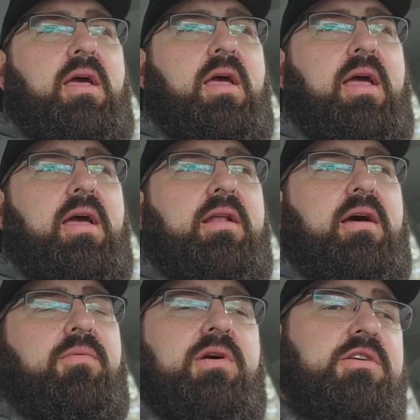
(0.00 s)
And uh,
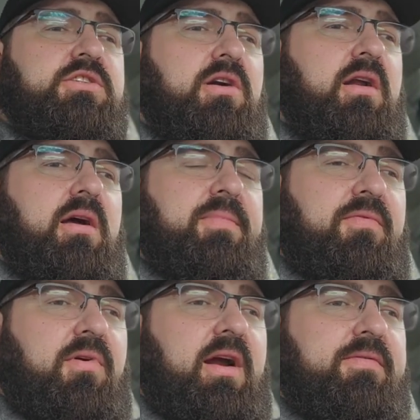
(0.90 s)
we're going to start it up
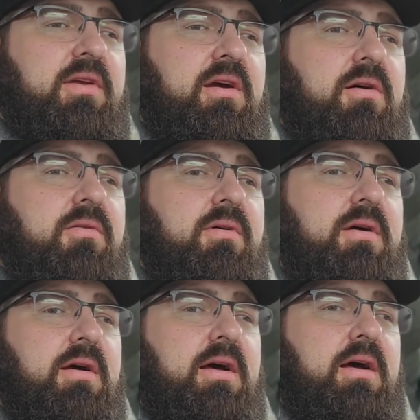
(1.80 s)
before I have to go
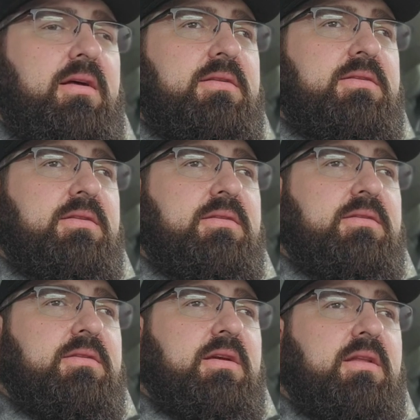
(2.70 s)
uh,
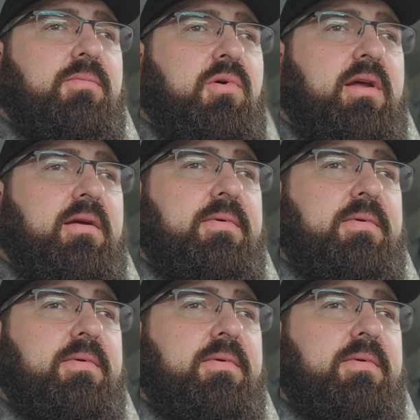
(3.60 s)
in the morning.